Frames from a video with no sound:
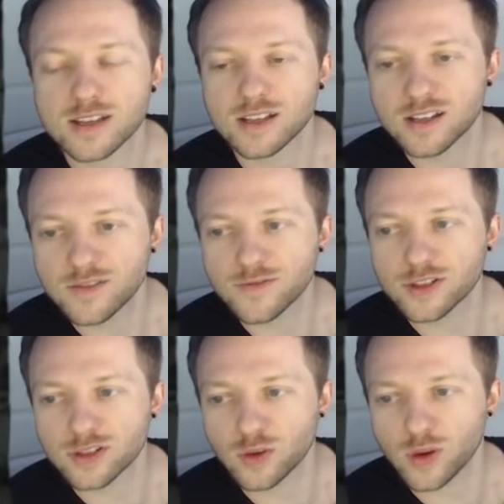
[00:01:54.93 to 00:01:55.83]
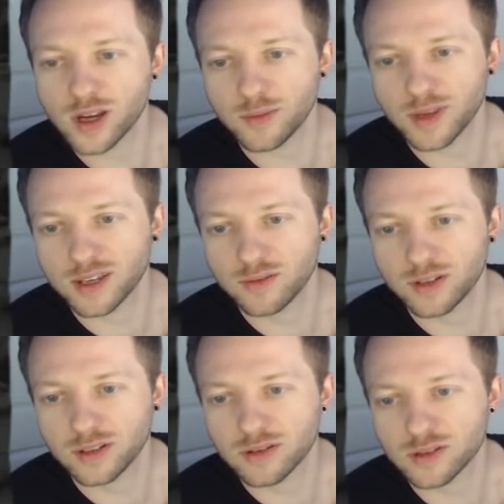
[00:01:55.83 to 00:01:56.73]
Good for Square, man. Way
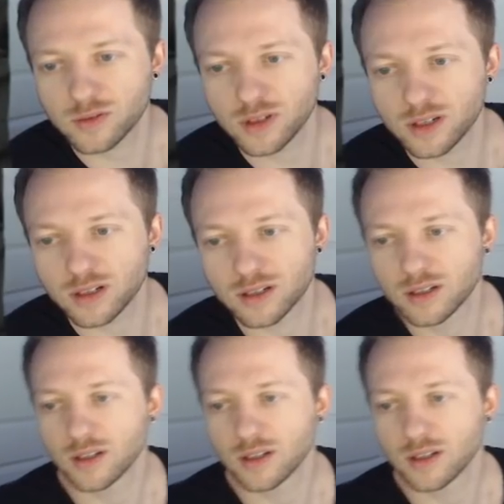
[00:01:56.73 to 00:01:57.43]
to go, Square.